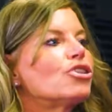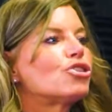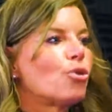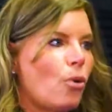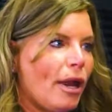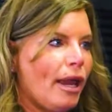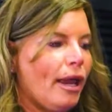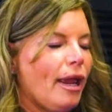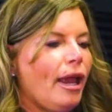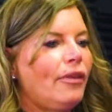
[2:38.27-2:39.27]

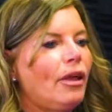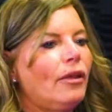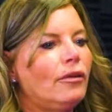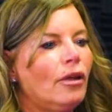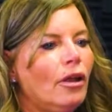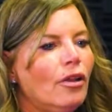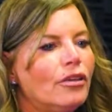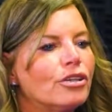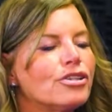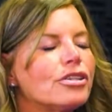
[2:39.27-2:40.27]
soy, and then
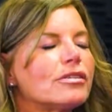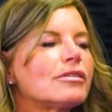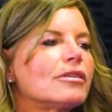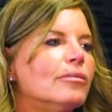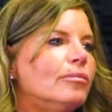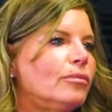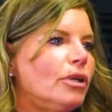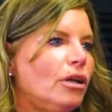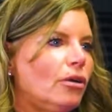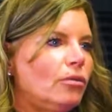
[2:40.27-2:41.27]
there's some,
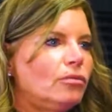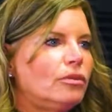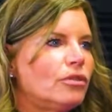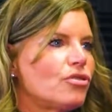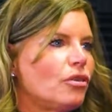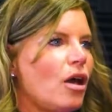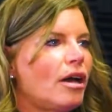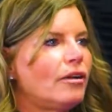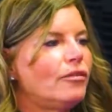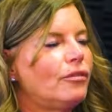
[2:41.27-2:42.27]
you know, there's a
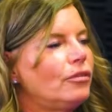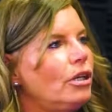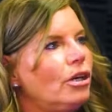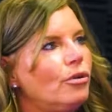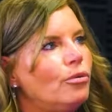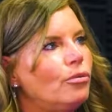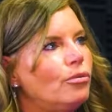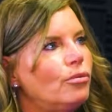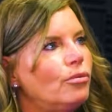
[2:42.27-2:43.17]
lot of, you know,